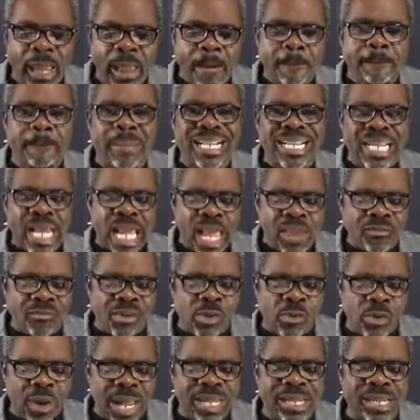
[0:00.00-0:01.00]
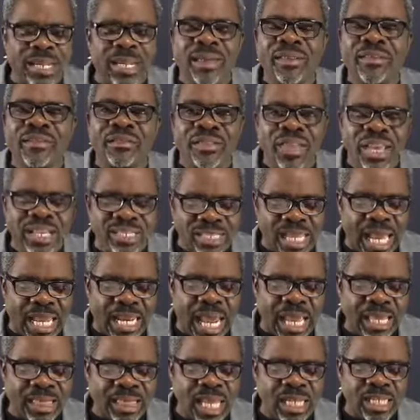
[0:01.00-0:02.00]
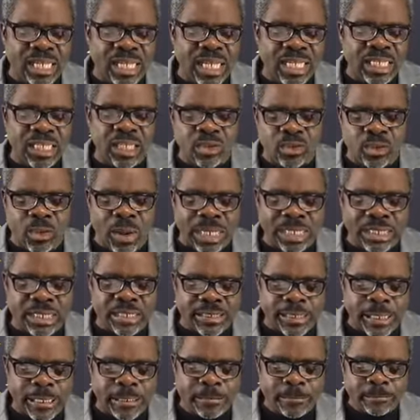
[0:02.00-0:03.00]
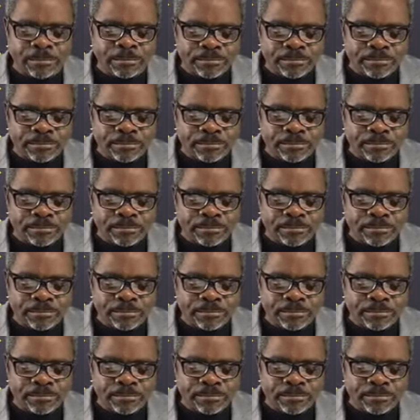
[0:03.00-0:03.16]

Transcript: But even when things are like that, listen to what he says.